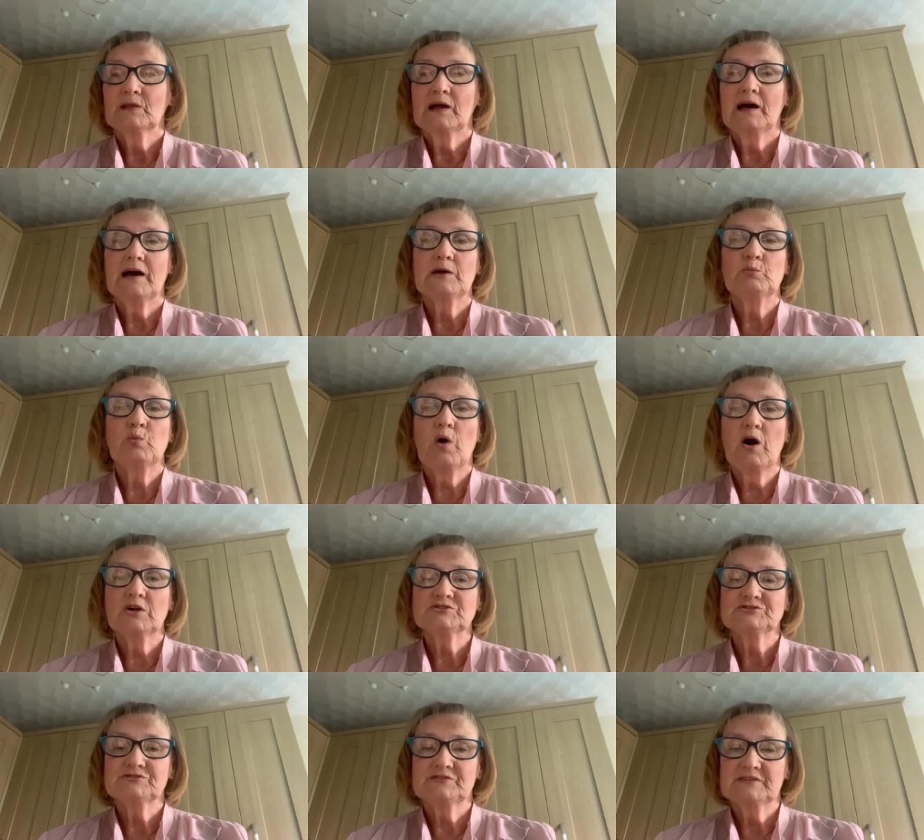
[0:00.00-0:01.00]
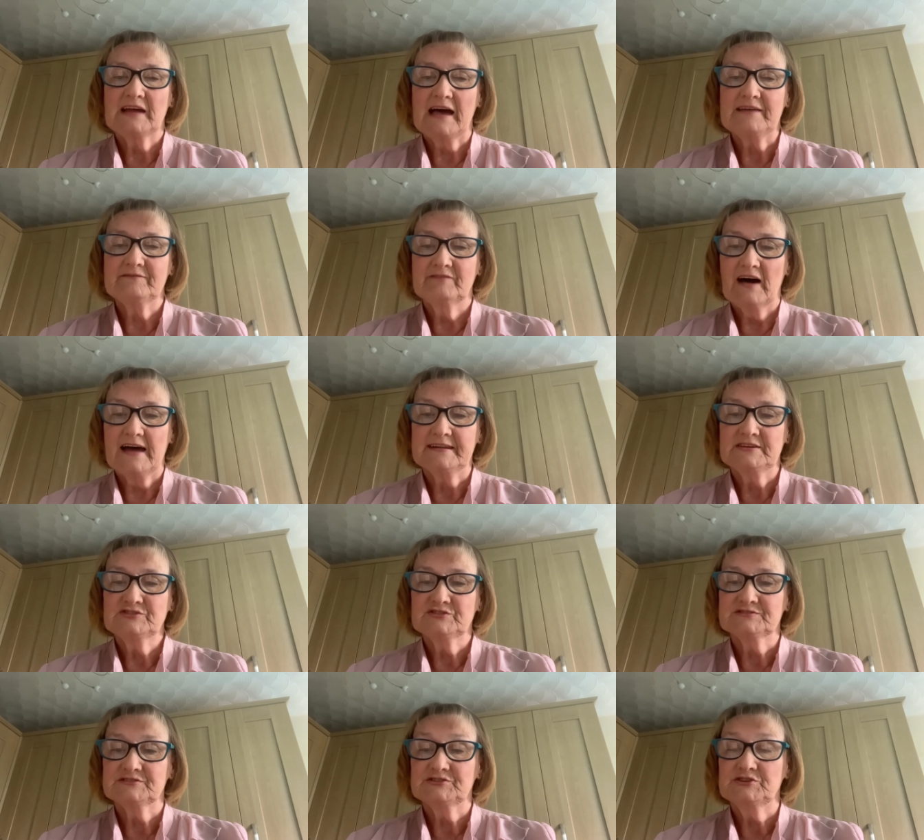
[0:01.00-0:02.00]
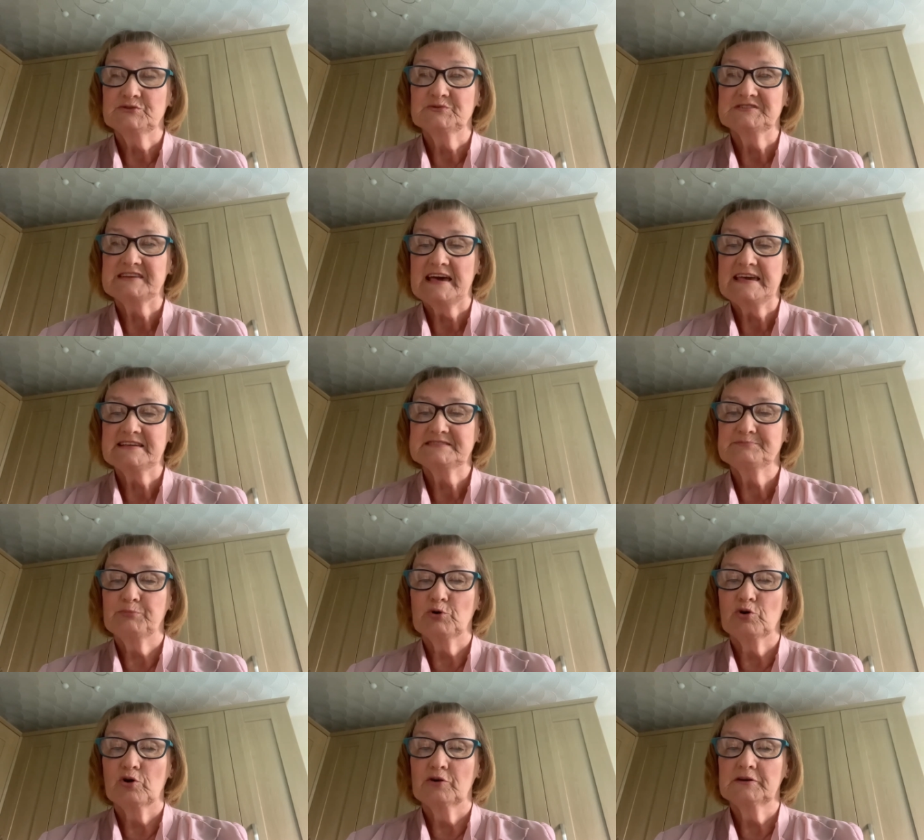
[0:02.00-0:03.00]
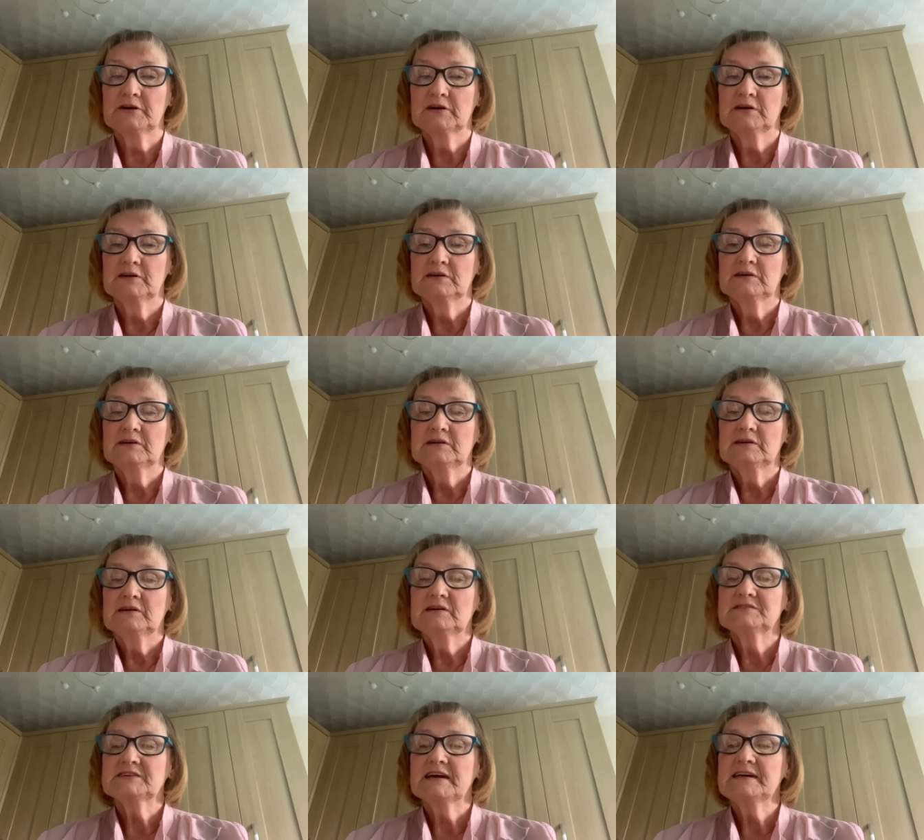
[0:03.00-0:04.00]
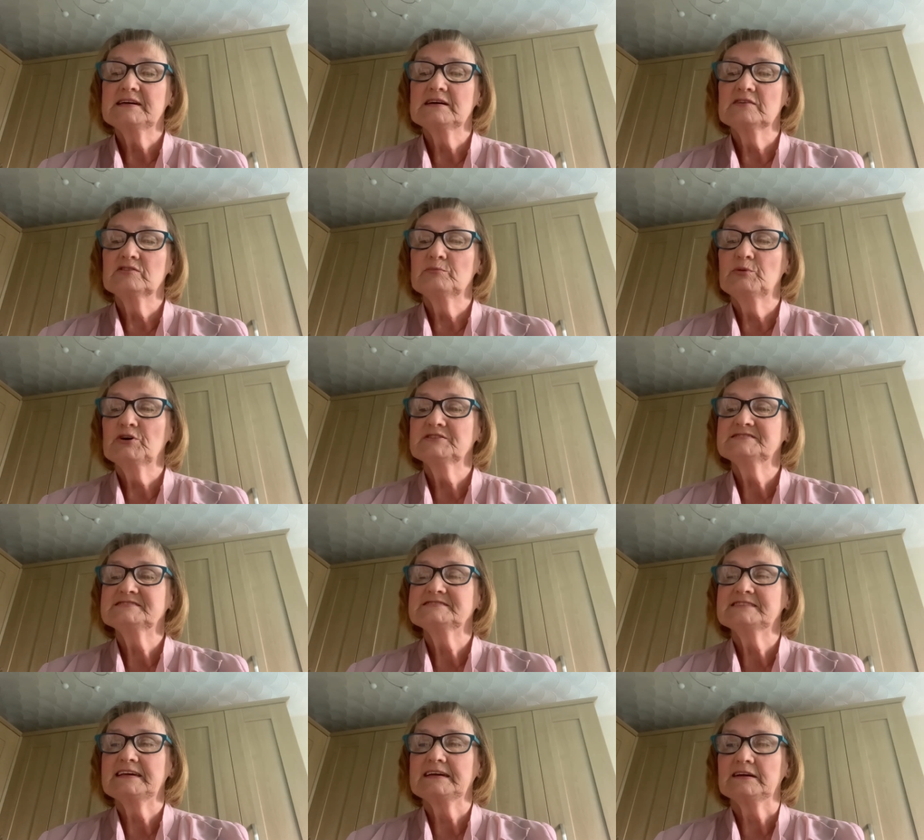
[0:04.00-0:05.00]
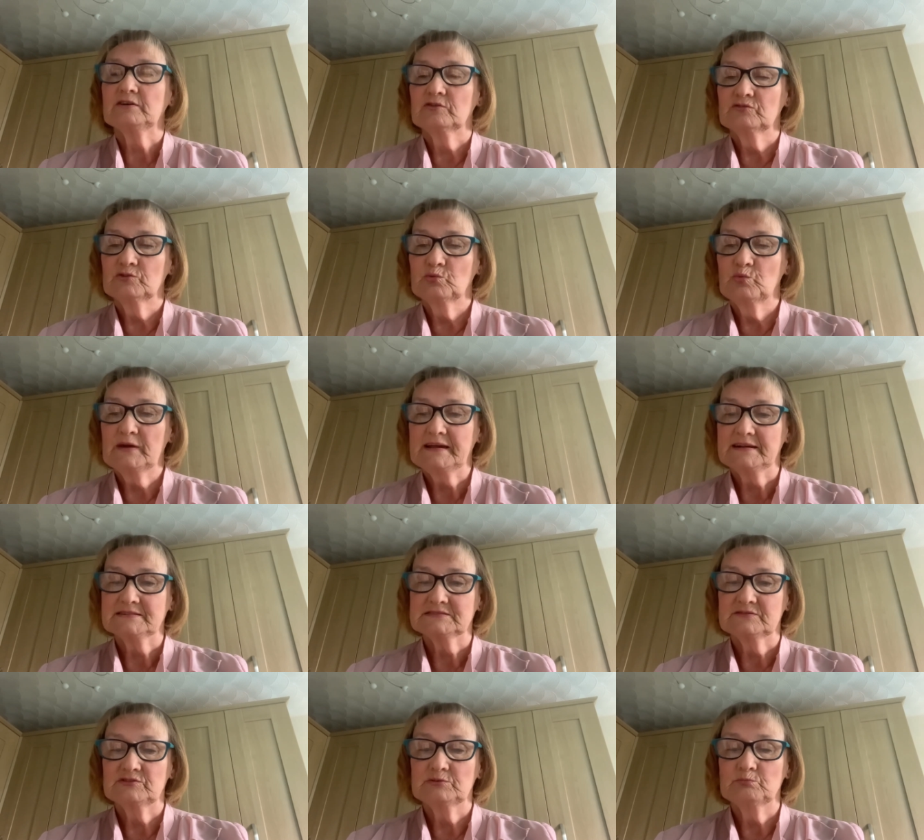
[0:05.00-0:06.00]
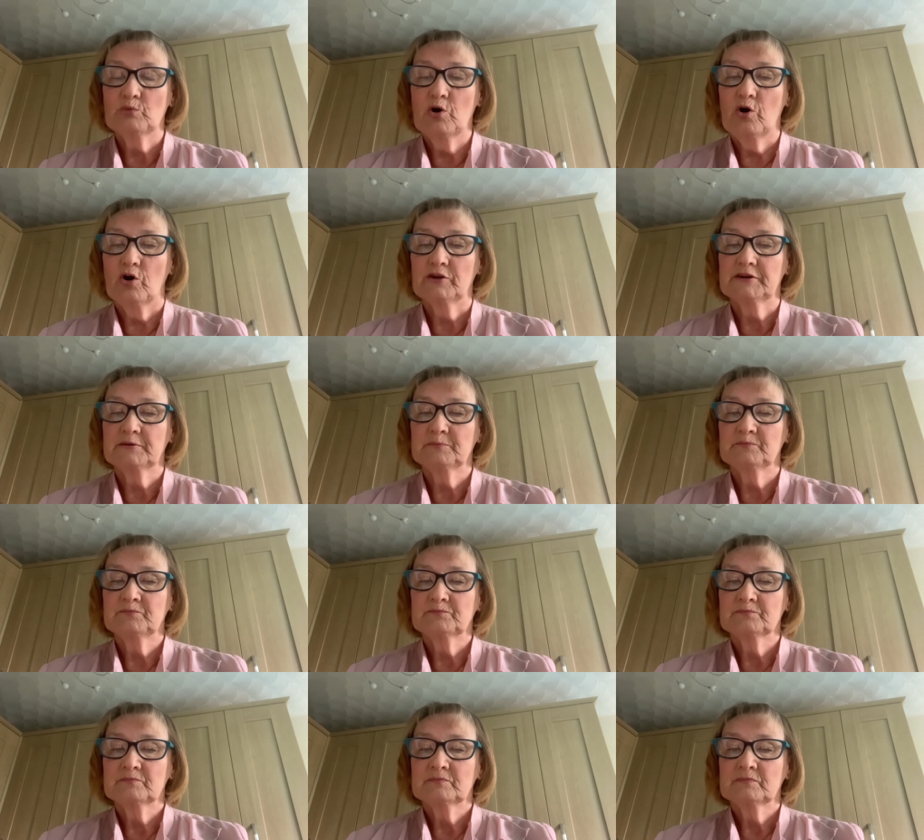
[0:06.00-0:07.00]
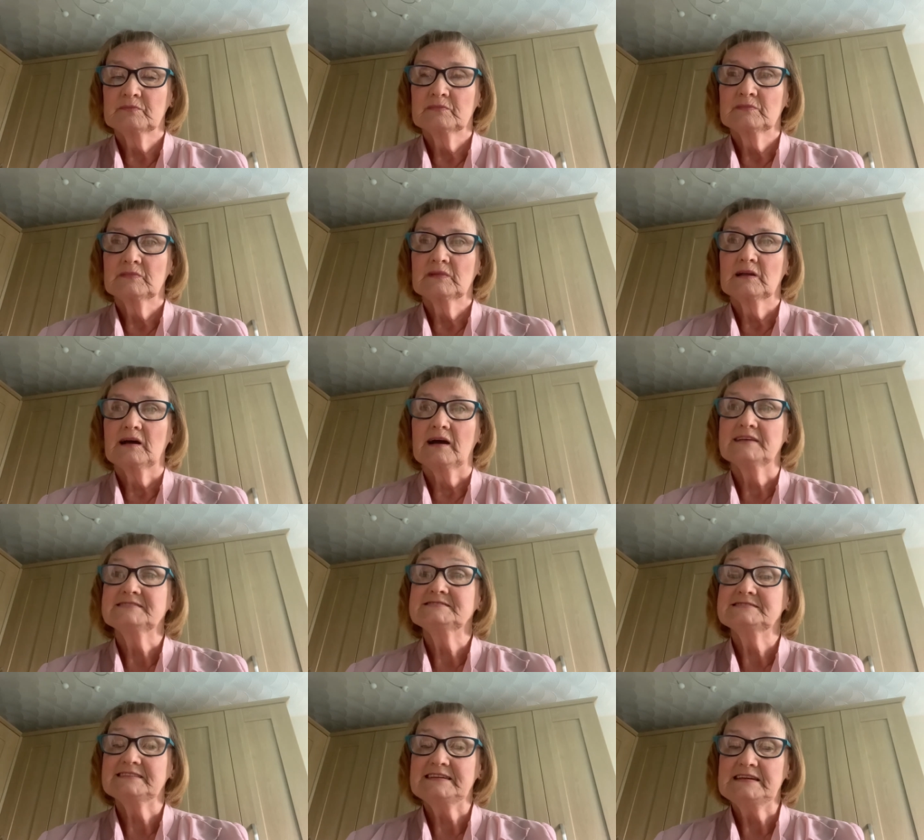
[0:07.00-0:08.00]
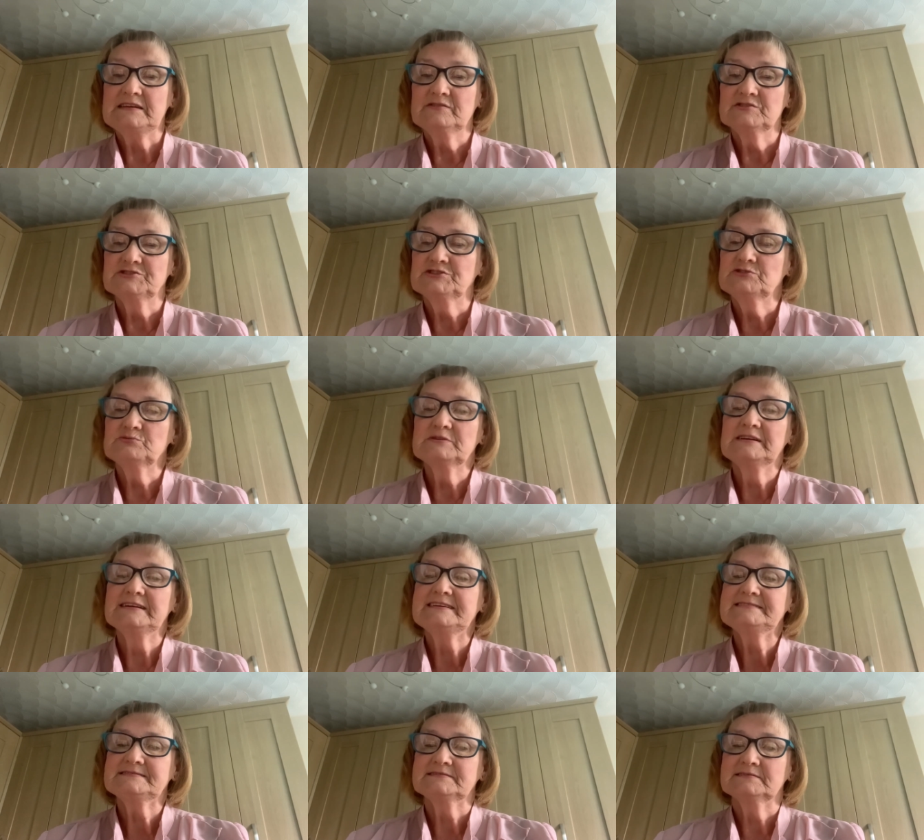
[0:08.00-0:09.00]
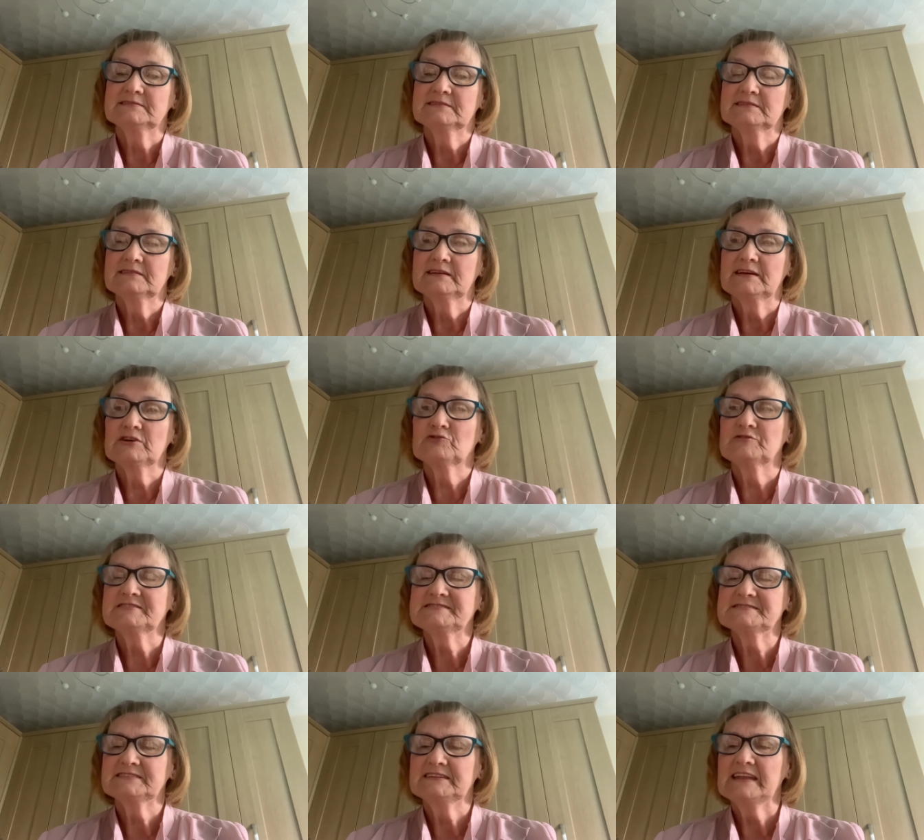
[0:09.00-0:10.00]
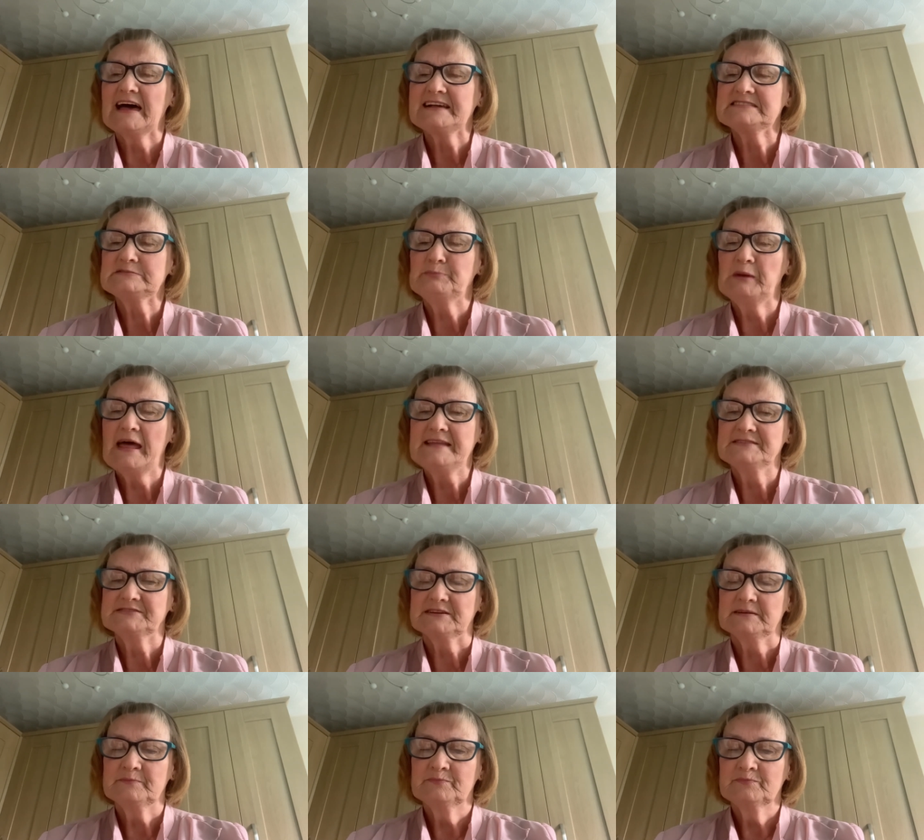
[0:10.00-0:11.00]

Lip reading: I watch the night vanish as a new day is born, and I hear the birds sing on the wings of the morn. I see the dew glisten in crystal-like splendor,